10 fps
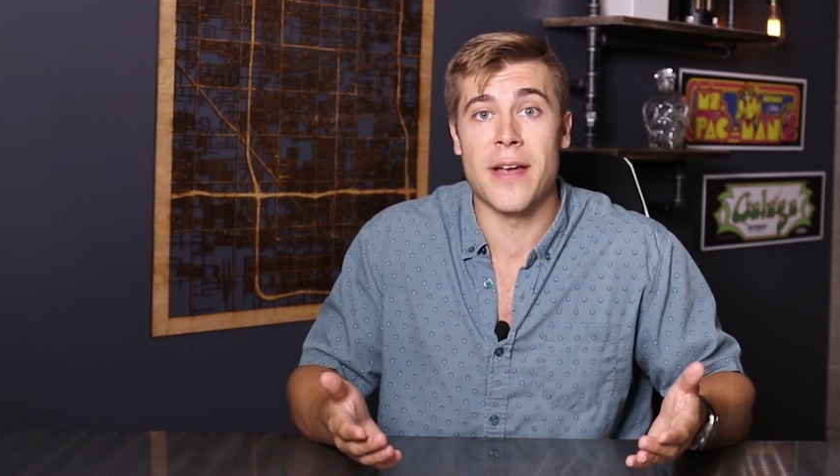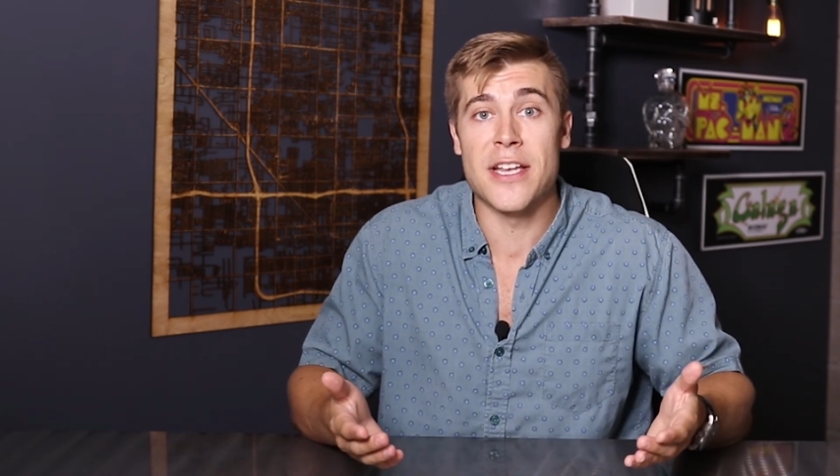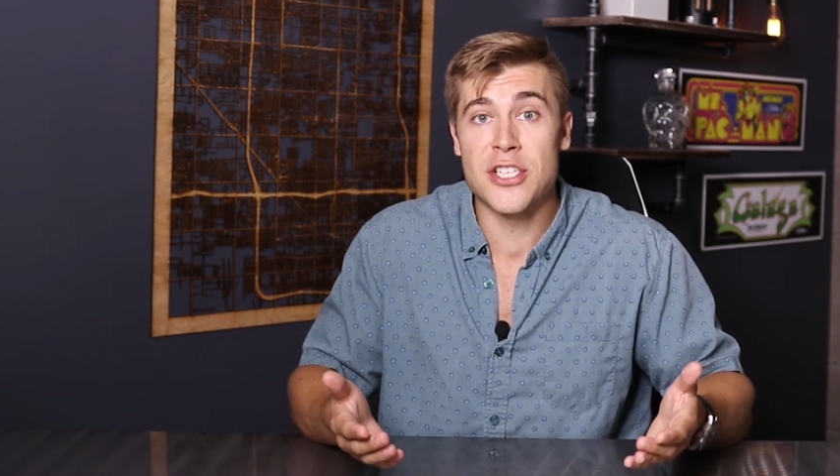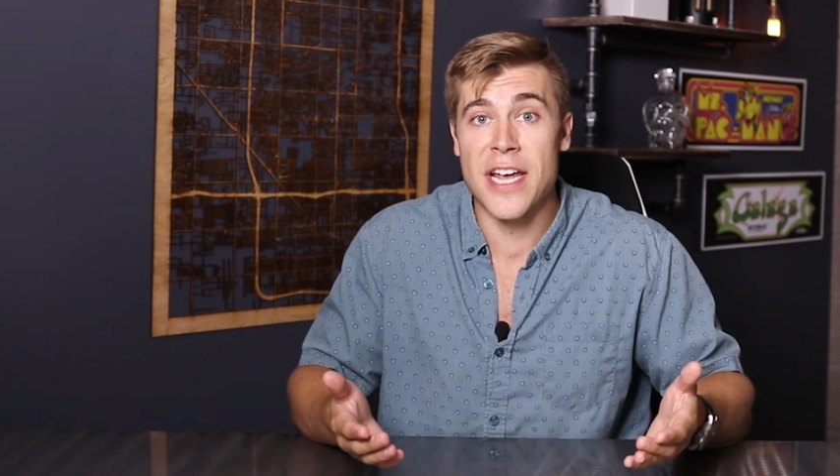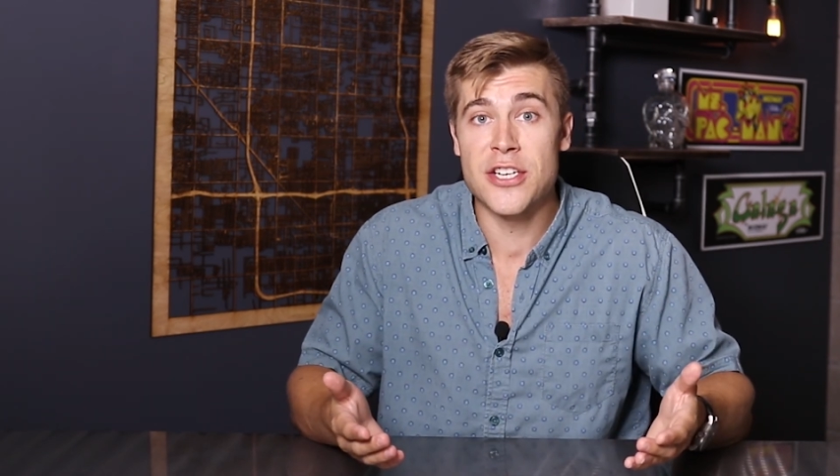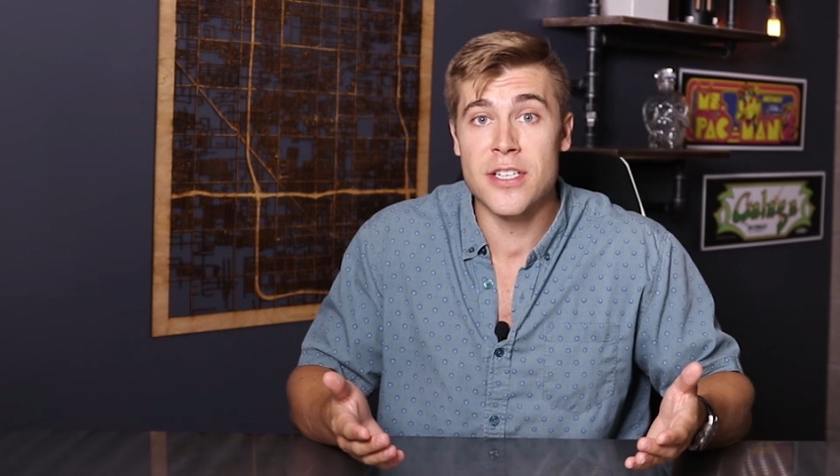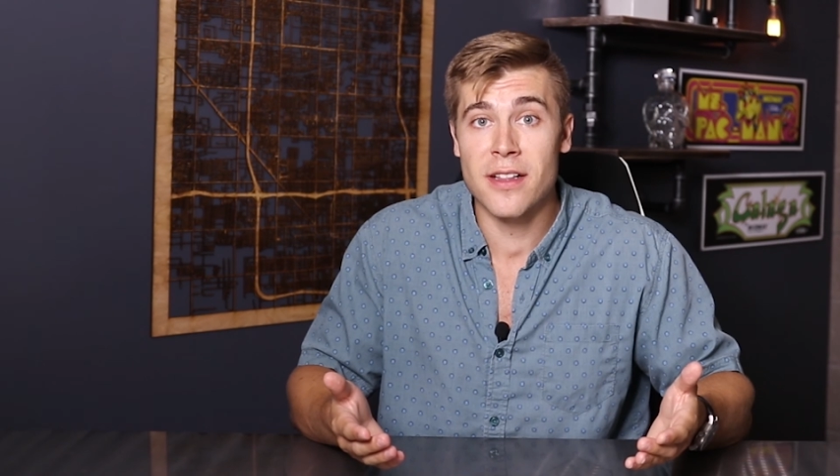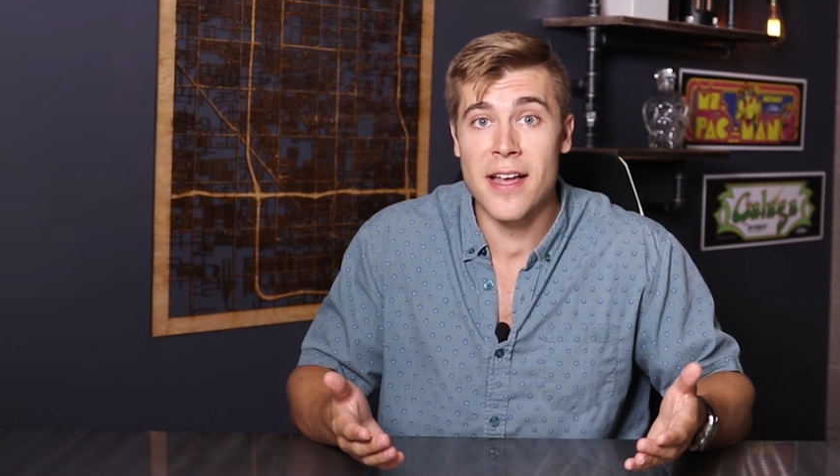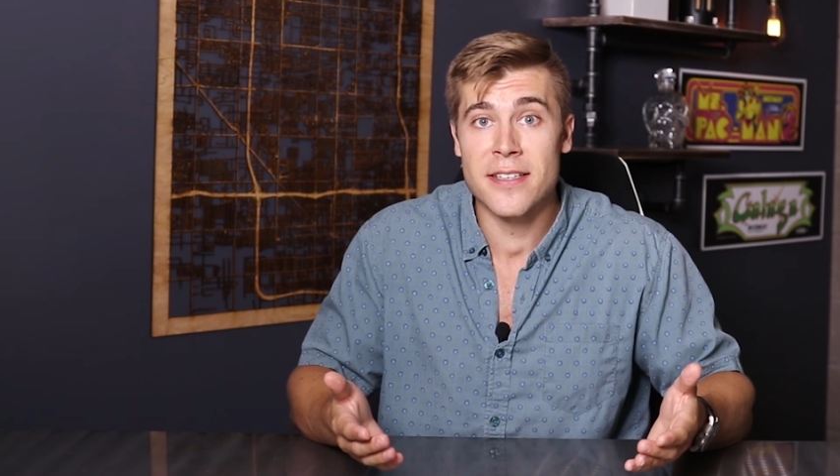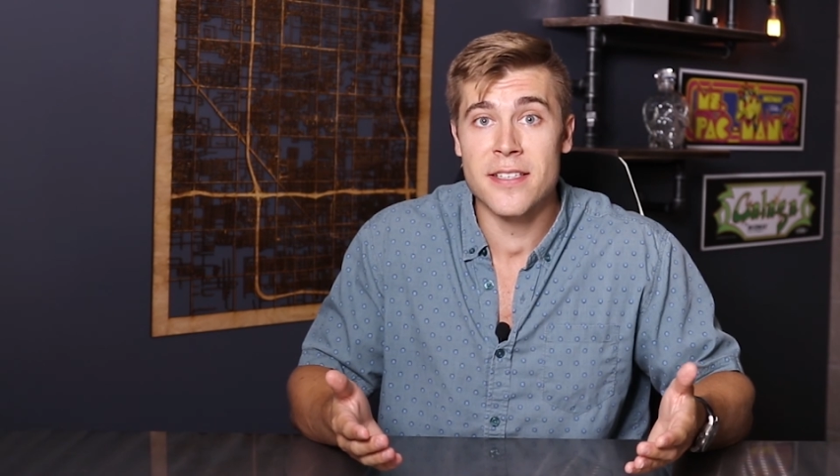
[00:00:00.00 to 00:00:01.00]
education
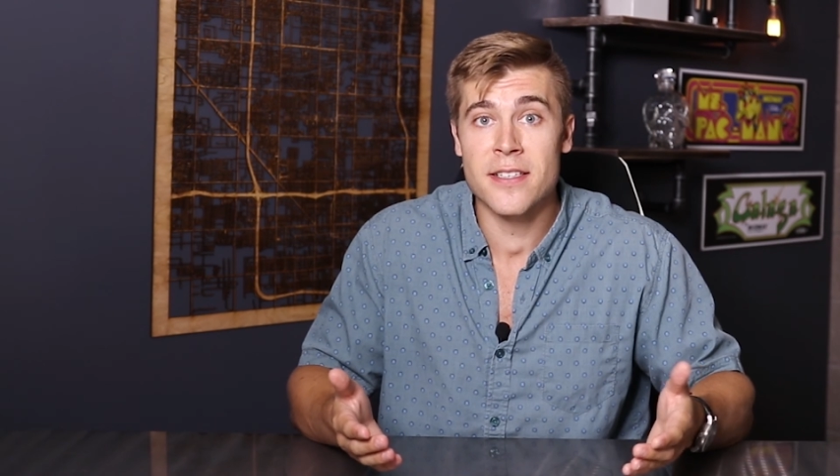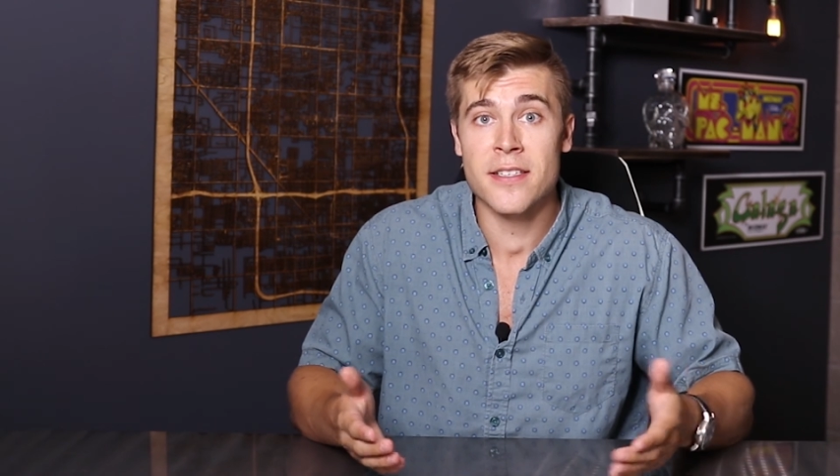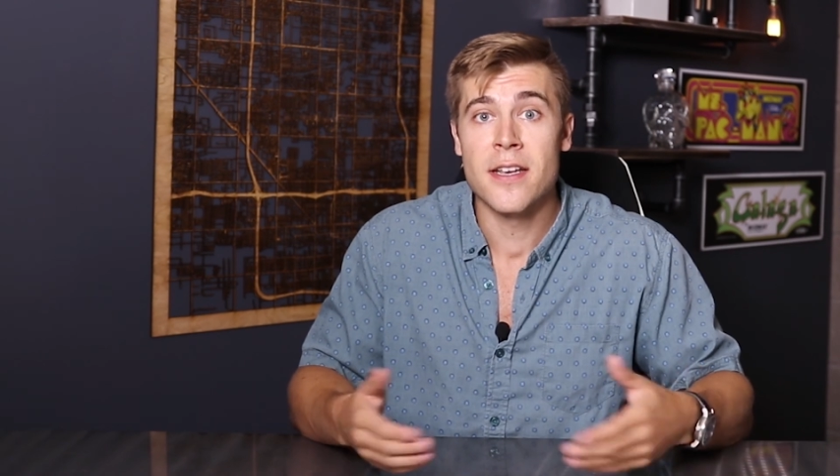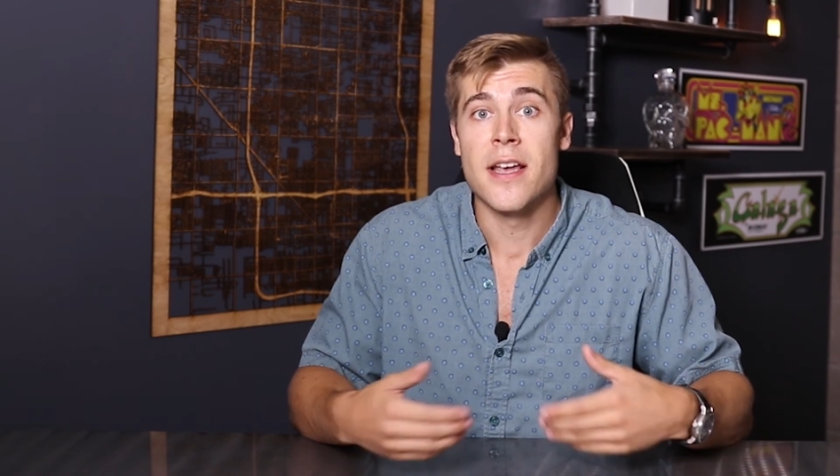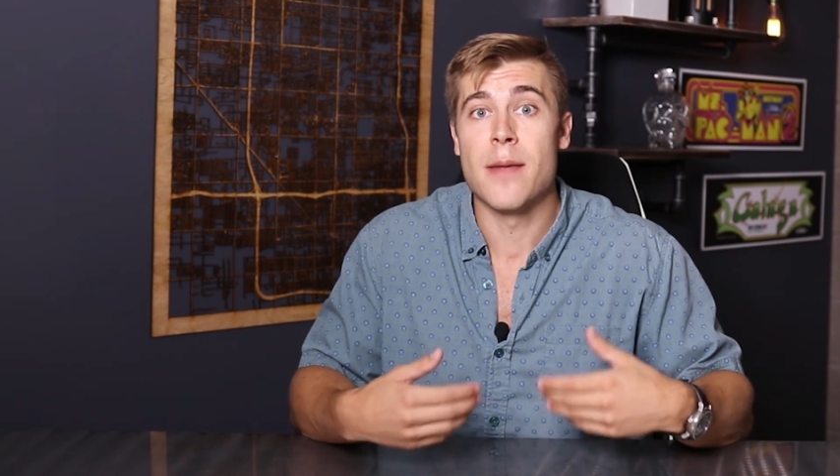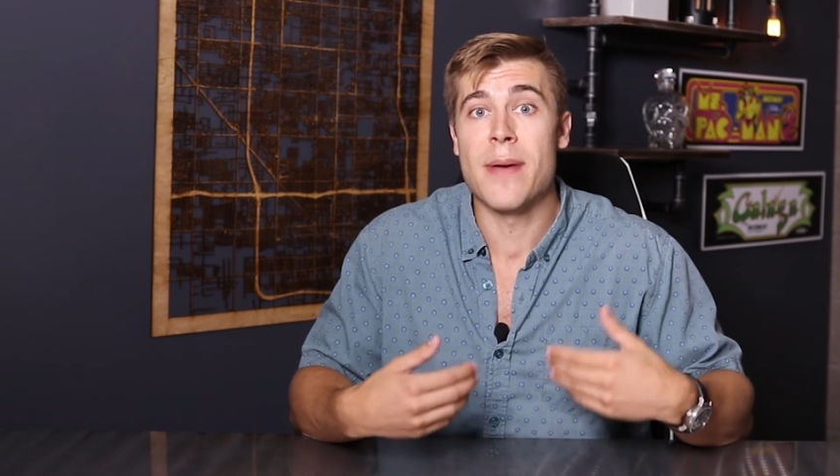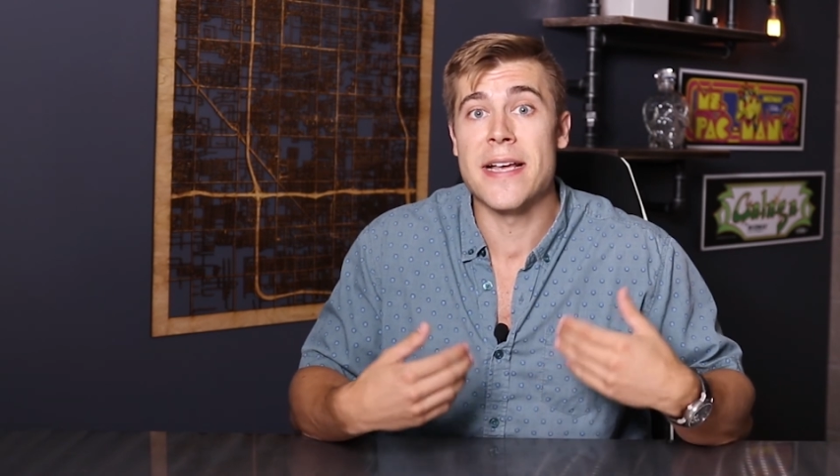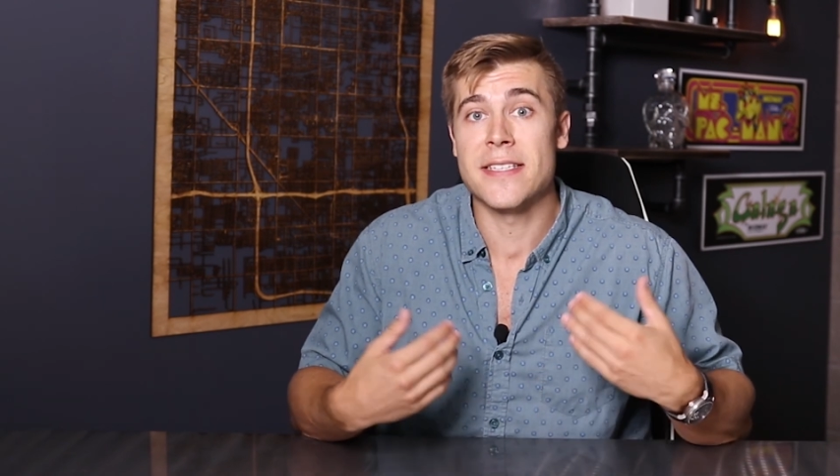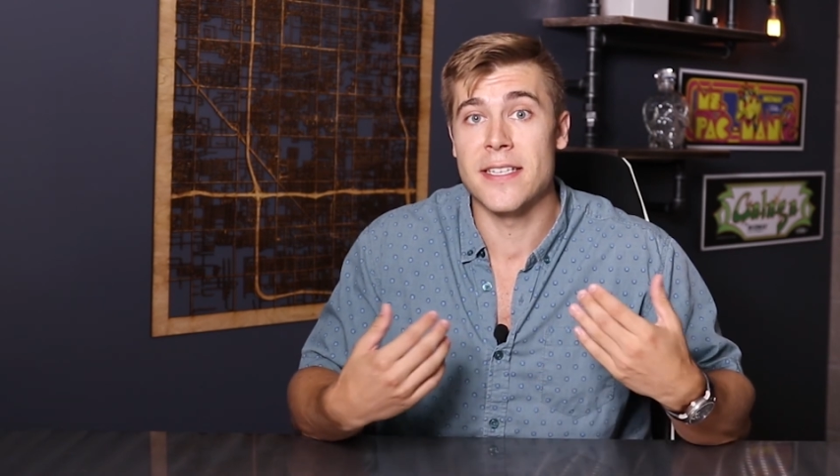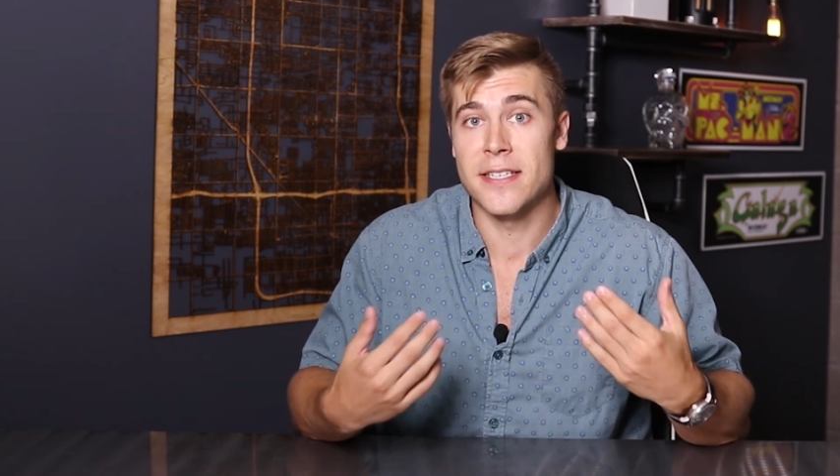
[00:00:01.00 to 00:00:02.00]
classes and
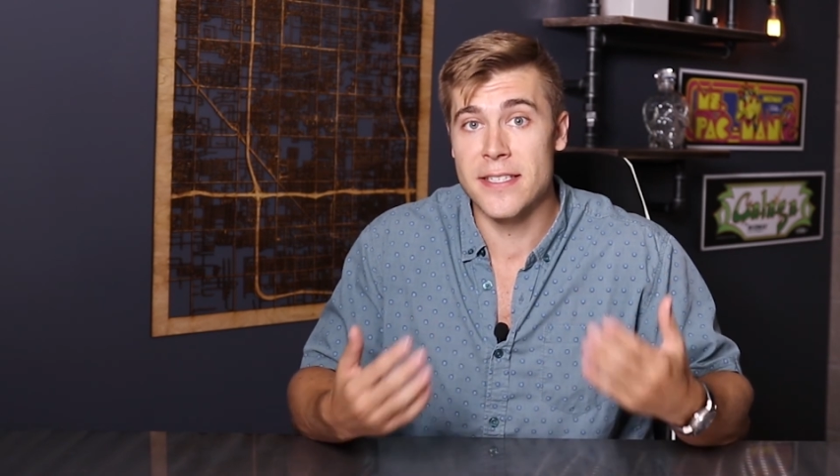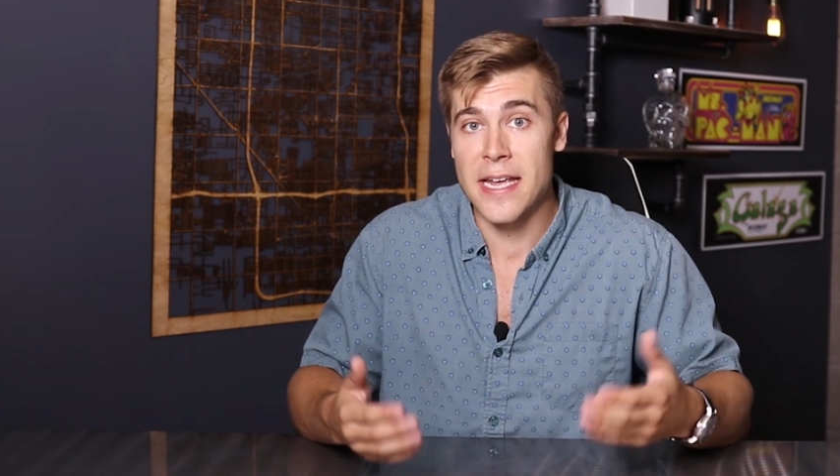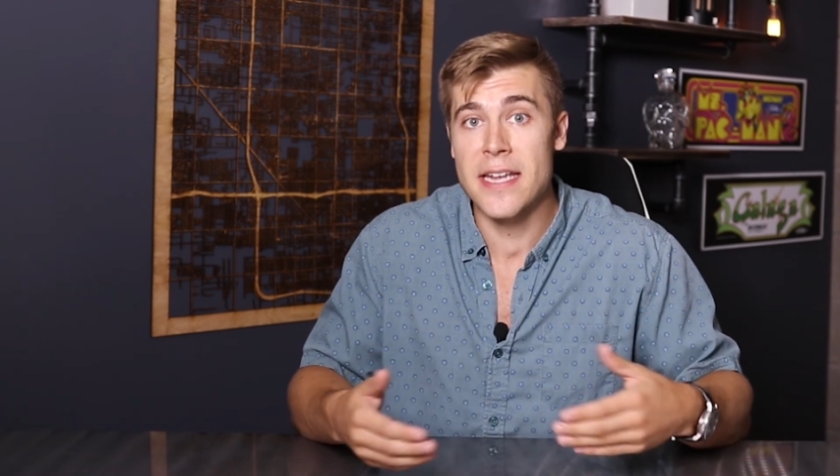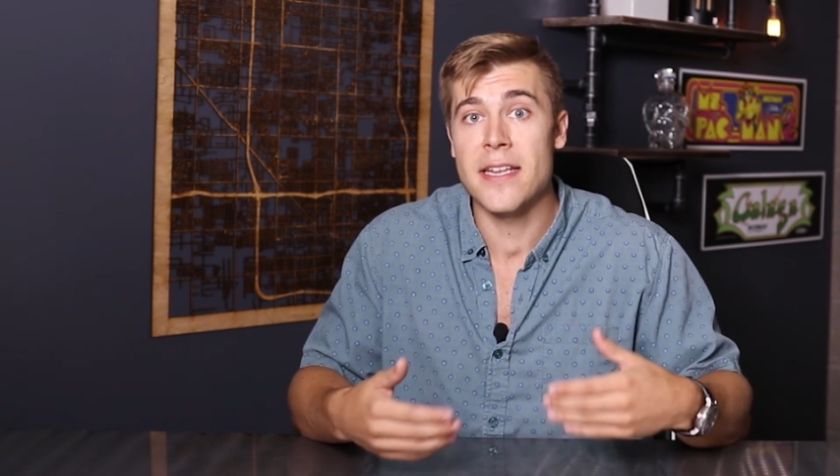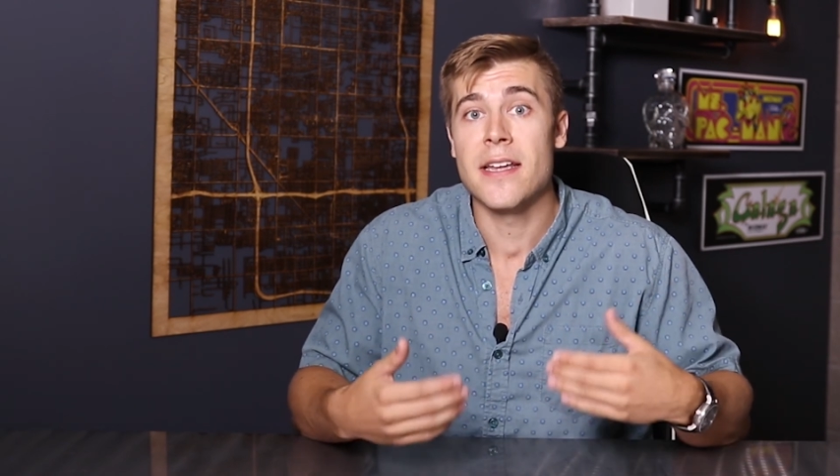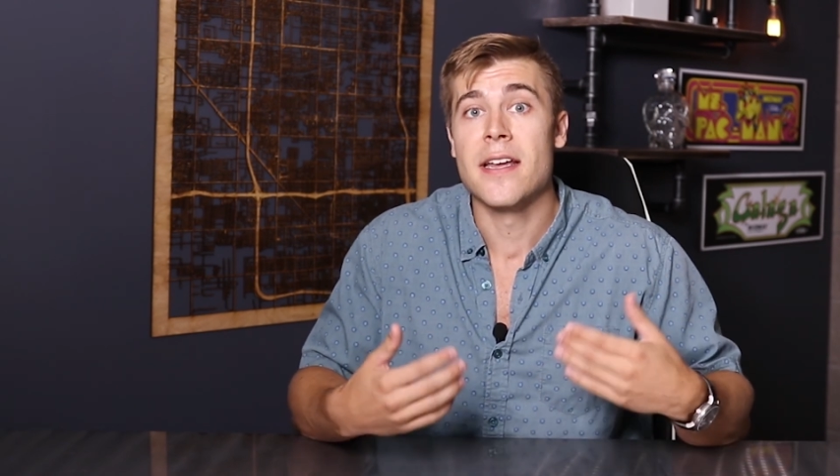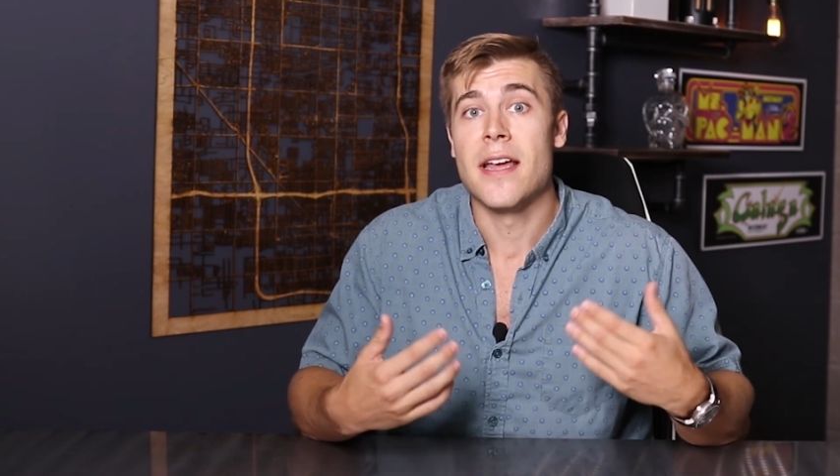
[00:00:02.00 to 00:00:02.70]
passing state